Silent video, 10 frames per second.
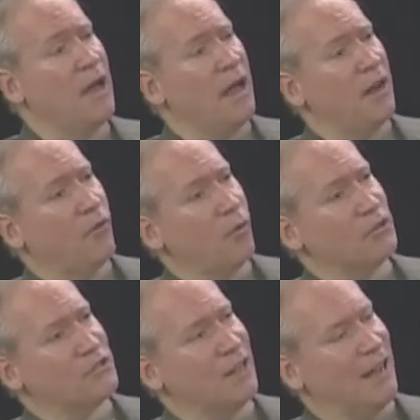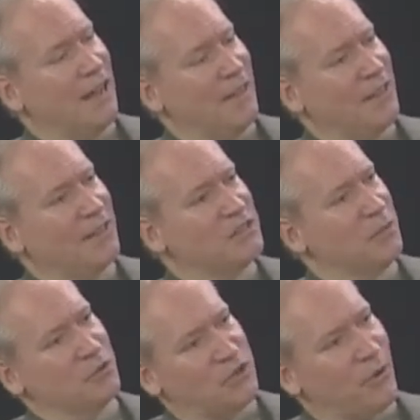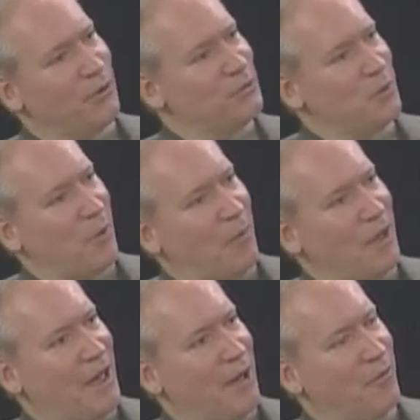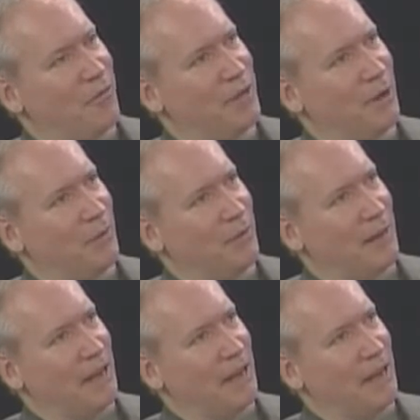And of course, I think as libertarians, we probably have, you know,